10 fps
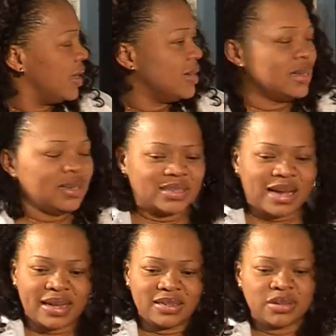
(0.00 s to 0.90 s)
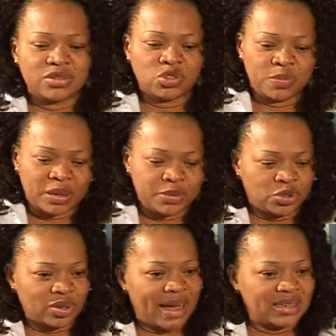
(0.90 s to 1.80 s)
They need guidance to be able
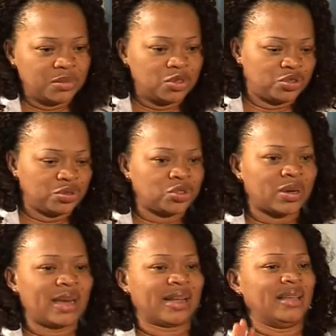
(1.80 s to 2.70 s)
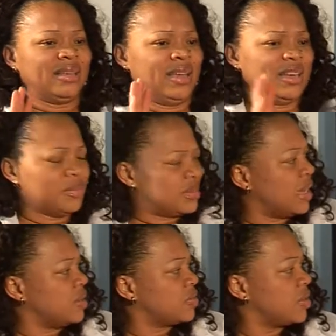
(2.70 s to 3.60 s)
to guide them through so that they can key
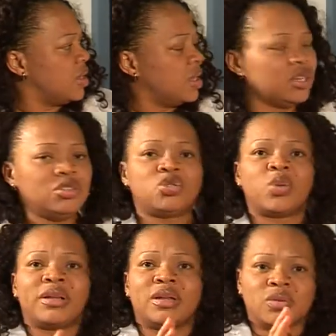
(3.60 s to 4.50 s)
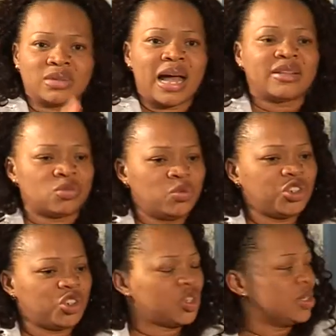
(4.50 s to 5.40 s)
themselves into that
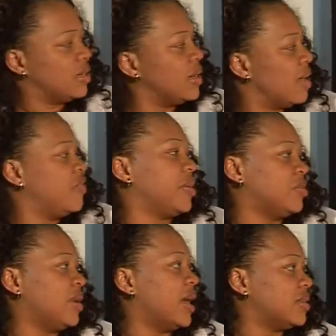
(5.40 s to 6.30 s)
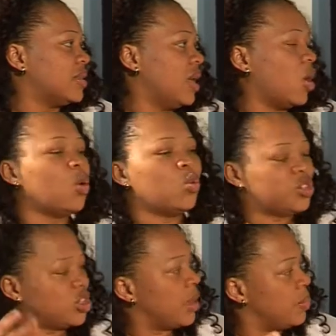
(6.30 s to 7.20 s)
which they are very good at or
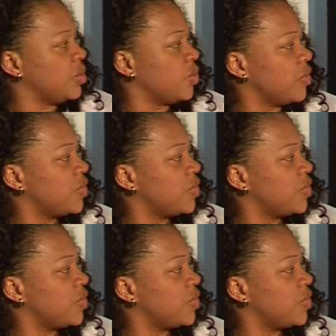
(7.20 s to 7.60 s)
which they are born with.